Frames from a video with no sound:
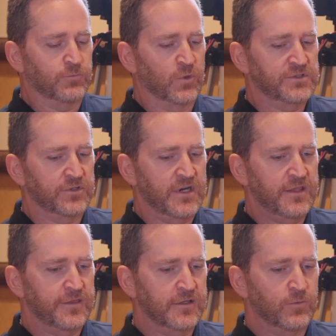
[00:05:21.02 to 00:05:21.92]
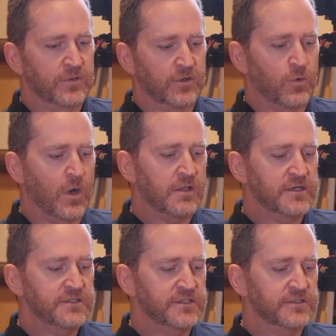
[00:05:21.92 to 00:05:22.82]
Was there anything, were there
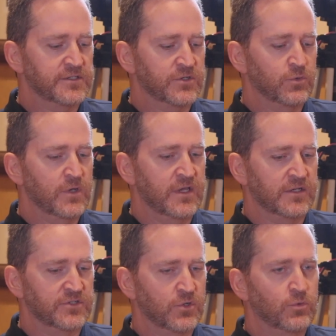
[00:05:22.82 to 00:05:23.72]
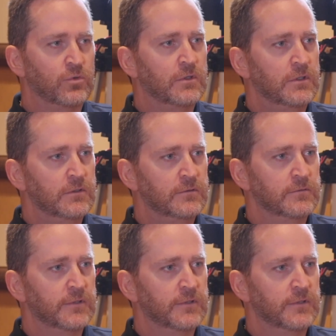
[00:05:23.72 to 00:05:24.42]
qualities in school, in a school,